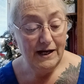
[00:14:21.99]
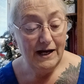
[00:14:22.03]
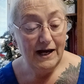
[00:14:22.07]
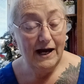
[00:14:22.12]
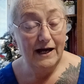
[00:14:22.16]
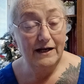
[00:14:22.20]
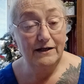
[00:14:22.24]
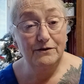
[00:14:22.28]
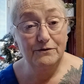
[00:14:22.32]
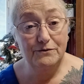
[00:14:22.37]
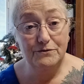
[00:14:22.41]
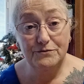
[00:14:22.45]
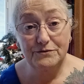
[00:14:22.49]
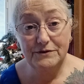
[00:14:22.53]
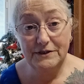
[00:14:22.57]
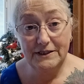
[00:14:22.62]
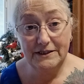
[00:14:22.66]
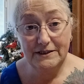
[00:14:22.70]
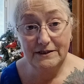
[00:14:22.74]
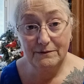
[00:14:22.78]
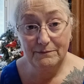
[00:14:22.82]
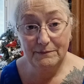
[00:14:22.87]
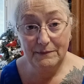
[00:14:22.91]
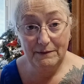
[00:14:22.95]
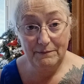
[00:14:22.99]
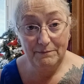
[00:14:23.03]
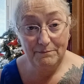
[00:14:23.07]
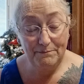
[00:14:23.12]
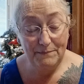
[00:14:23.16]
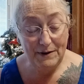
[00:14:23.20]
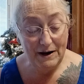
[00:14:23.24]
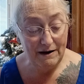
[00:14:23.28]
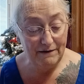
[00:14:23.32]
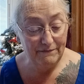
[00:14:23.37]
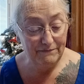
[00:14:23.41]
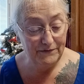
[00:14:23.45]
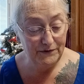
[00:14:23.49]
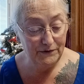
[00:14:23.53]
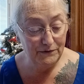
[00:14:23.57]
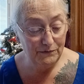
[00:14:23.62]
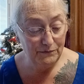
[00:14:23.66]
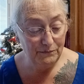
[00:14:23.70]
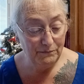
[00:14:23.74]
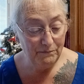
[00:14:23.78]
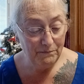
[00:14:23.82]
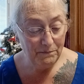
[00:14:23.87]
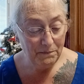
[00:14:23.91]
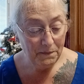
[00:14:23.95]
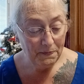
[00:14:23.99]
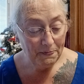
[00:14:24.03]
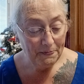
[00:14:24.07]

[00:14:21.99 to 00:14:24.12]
and Nutrisystem and Power Fuel.